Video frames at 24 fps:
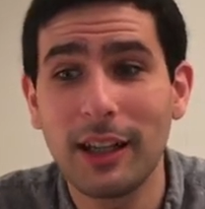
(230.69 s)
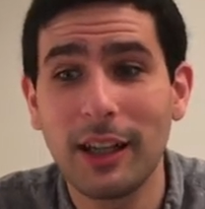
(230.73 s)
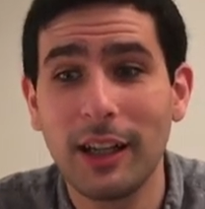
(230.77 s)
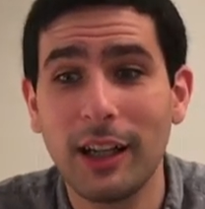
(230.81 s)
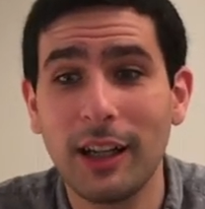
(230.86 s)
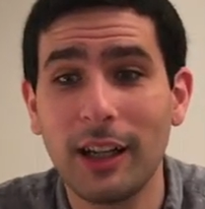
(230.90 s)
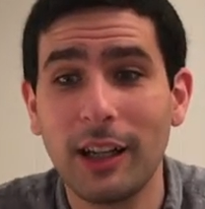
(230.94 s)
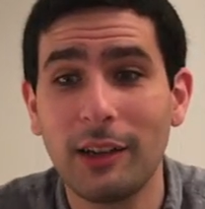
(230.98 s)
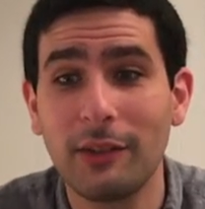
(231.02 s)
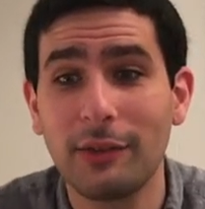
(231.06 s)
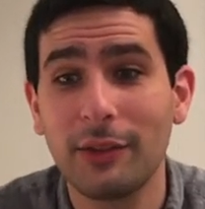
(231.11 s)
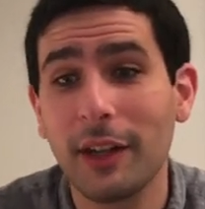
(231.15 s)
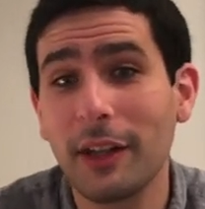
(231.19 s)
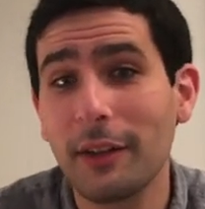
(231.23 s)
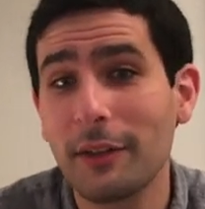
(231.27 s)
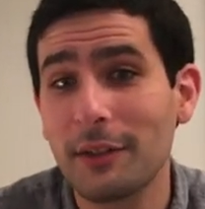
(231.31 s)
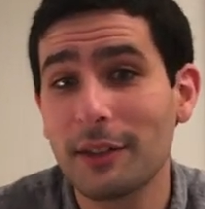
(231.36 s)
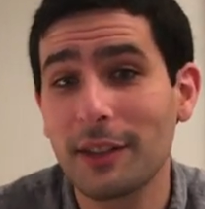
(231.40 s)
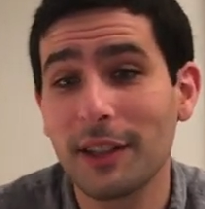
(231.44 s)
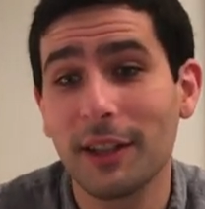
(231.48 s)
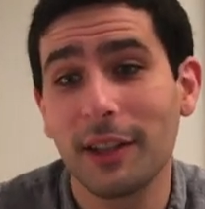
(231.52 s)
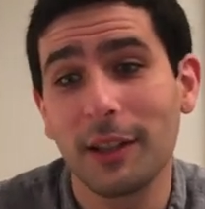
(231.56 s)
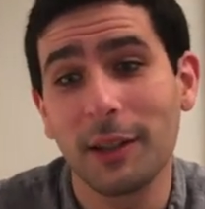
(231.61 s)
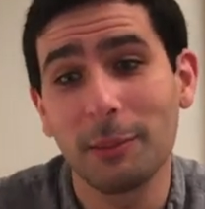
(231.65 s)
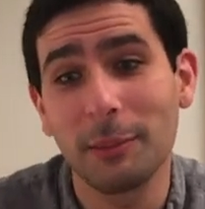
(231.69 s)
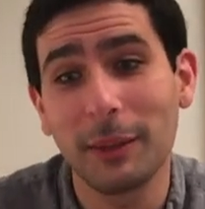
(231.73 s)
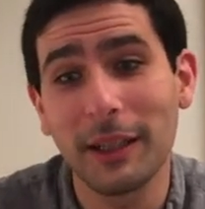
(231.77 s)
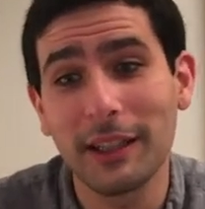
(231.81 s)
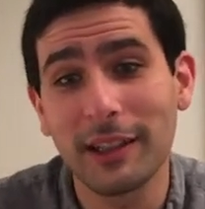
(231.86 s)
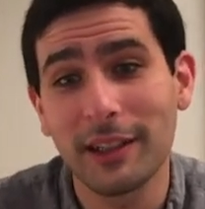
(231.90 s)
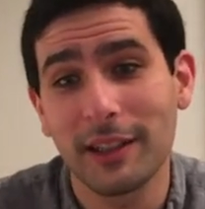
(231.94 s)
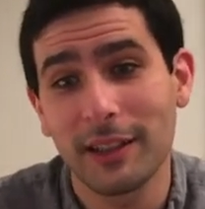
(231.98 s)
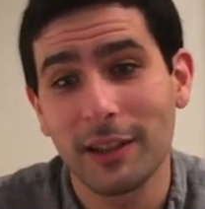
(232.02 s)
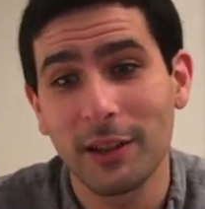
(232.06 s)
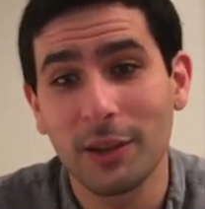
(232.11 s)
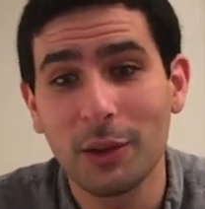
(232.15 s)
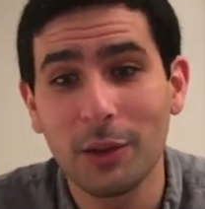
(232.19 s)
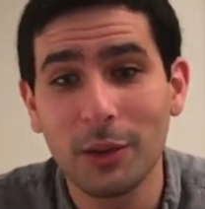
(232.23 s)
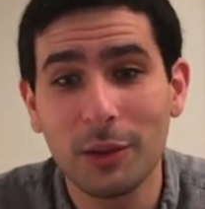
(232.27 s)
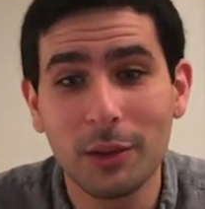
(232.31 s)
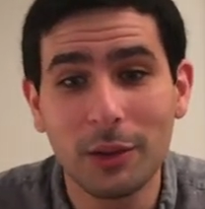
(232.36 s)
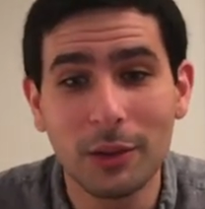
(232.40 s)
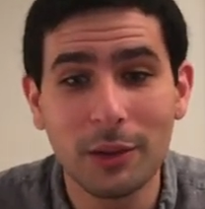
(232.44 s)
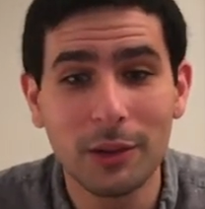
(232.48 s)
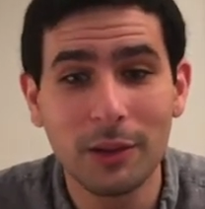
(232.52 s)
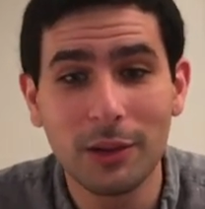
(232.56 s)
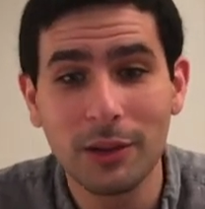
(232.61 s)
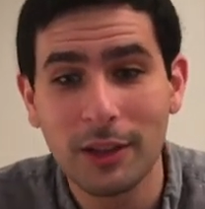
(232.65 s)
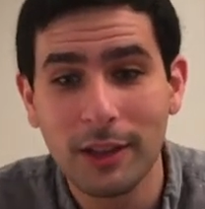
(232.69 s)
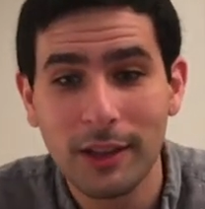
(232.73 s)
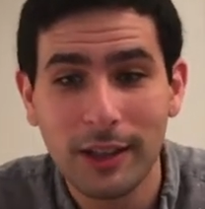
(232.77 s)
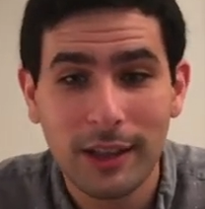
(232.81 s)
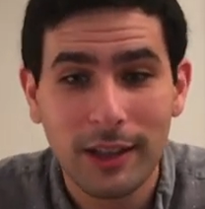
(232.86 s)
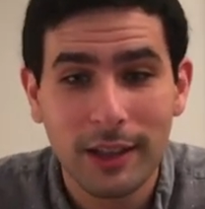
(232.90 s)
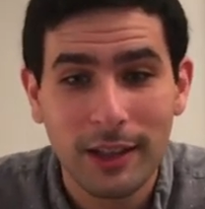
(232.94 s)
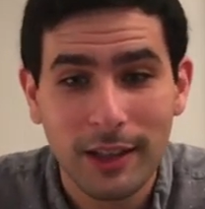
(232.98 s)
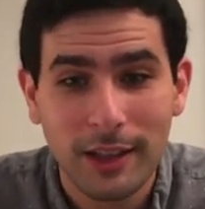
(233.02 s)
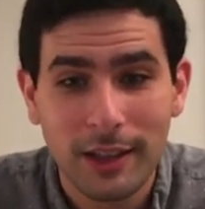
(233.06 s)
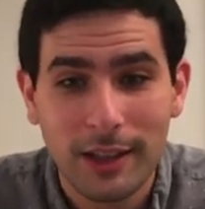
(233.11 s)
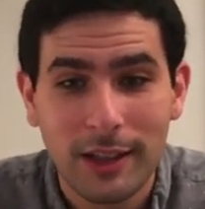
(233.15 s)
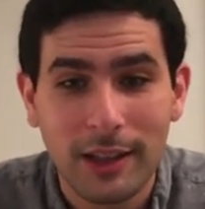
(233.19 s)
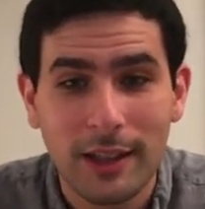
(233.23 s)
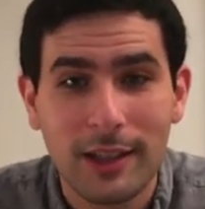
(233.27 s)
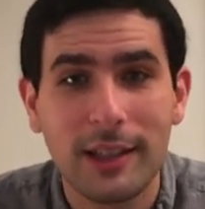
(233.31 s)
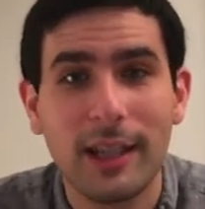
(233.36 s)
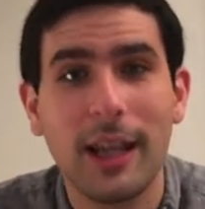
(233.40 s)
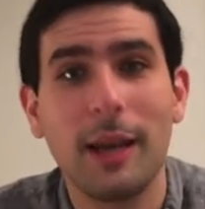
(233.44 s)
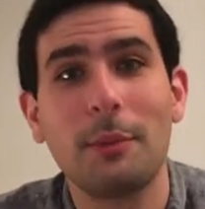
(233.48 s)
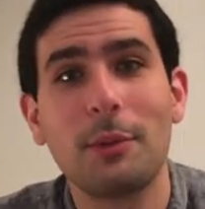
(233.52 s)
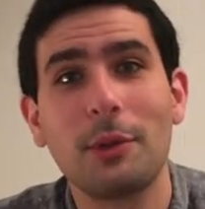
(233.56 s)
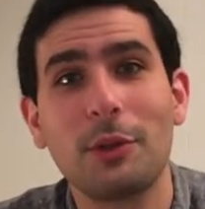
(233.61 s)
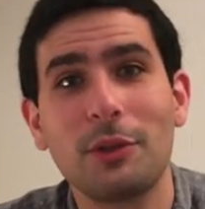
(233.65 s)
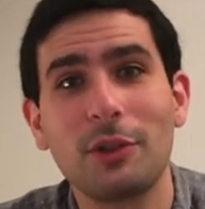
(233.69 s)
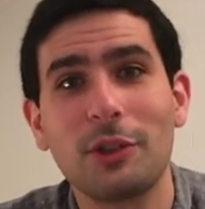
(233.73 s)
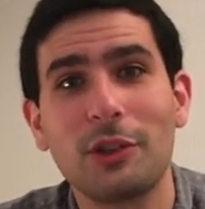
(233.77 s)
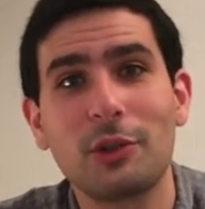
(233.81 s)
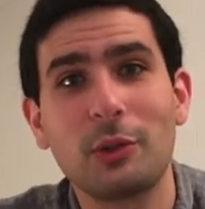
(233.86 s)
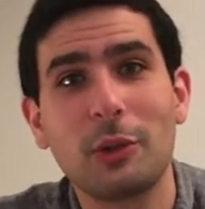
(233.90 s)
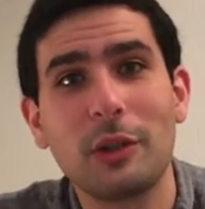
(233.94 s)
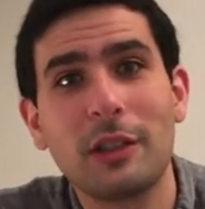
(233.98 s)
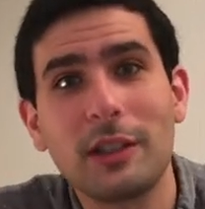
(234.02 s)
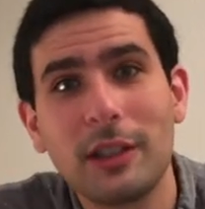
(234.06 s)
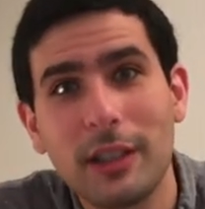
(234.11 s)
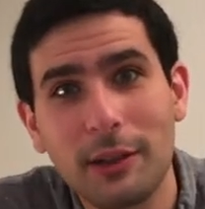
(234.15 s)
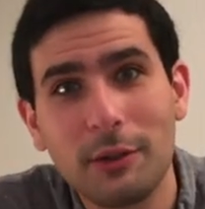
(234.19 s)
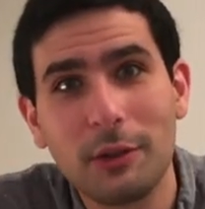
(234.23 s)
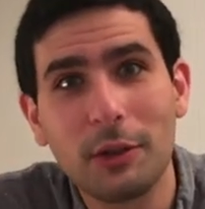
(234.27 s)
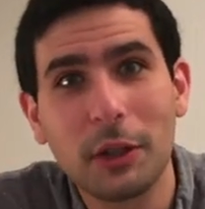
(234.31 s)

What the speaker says: 5-star minus the whole damsel in distress savior